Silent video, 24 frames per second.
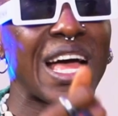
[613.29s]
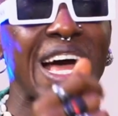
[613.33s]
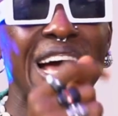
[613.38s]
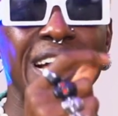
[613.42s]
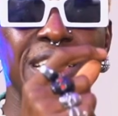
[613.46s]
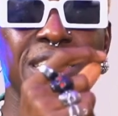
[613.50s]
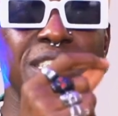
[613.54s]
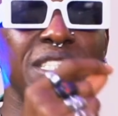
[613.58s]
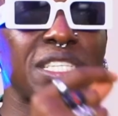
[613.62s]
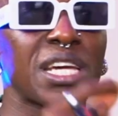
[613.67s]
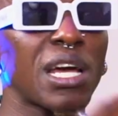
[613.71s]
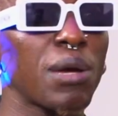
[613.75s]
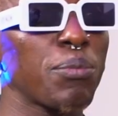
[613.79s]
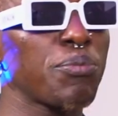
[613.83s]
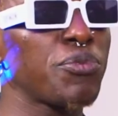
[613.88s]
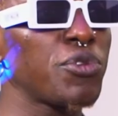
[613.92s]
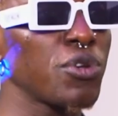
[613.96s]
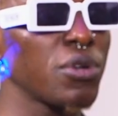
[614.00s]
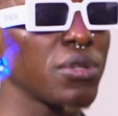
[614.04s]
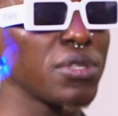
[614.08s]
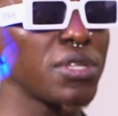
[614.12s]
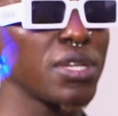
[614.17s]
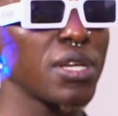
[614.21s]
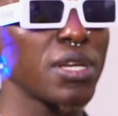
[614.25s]
I
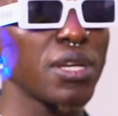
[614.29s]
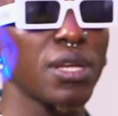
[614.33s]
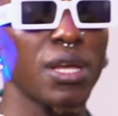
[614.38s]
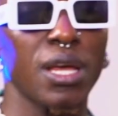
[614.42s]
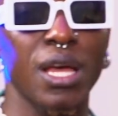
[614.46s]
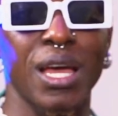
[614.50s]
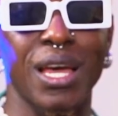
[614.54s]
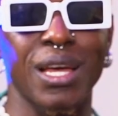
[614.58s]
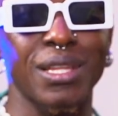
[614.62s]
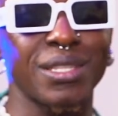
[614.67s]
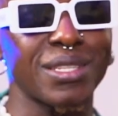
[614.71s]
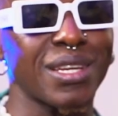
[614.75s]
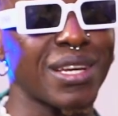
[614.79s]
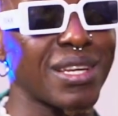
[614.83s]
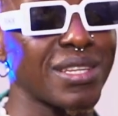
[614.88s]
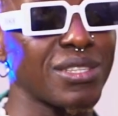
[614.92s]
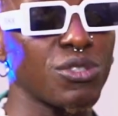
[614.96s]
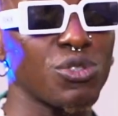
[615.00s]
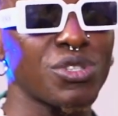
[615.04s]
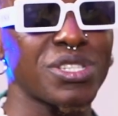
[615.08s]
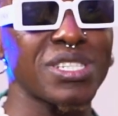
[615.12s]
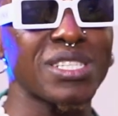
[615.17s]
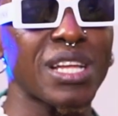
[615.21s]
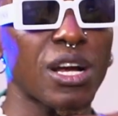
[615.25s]
championed it, and then
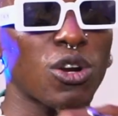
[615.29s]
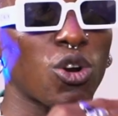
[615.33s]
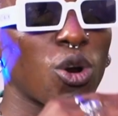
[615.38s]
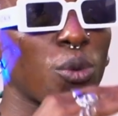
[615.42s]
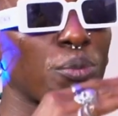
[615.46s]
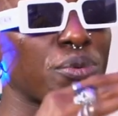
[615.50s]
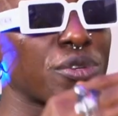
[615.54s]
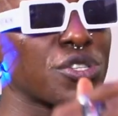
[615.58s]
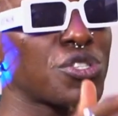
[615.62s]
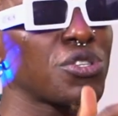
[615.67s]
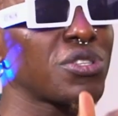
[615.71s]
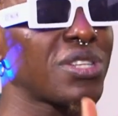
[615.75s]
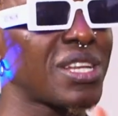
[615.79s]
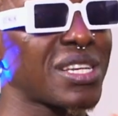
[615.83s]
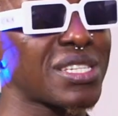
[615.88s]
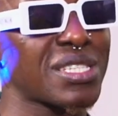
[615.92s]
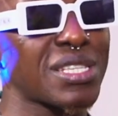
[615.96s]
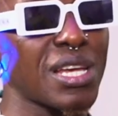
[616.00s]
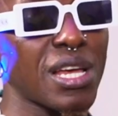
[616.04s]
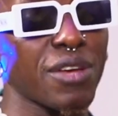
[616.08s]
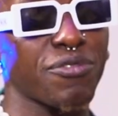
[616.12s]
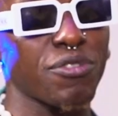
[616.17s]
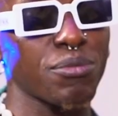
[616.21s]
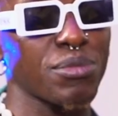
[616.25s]
you see that competition that
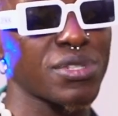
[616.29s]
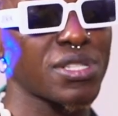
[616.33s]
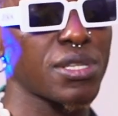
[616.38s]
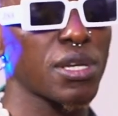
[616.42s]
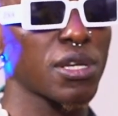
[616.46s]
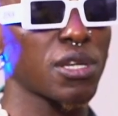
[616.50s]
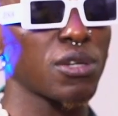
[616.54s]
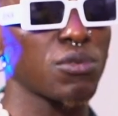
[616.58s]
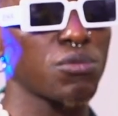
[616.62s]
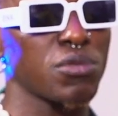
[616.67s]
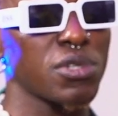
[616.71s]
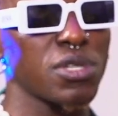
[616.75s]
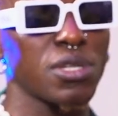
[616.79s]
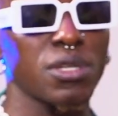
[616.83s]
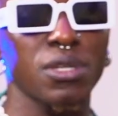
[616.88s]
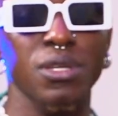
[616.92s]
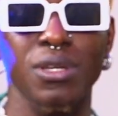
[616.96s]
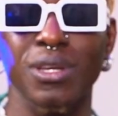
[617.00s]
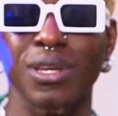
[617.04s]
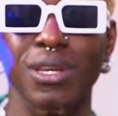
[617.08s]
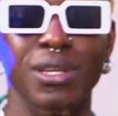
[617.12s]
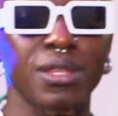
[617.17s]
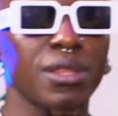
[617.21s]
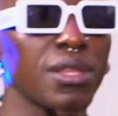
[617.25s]
started from the second week.
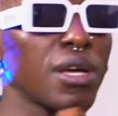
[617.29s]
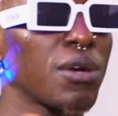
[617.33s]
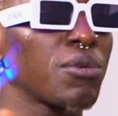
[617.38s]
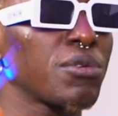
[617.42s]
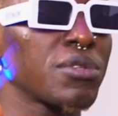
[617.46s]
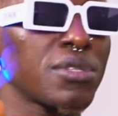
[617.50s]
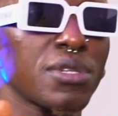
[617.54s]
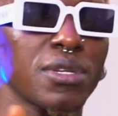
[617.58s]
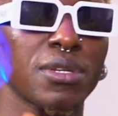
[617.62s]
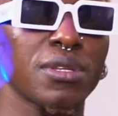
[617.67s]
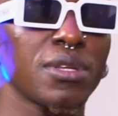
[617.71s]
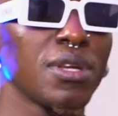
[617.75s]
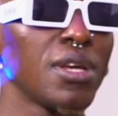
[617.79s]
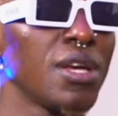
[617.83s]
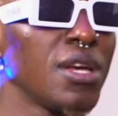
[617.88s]
That was it.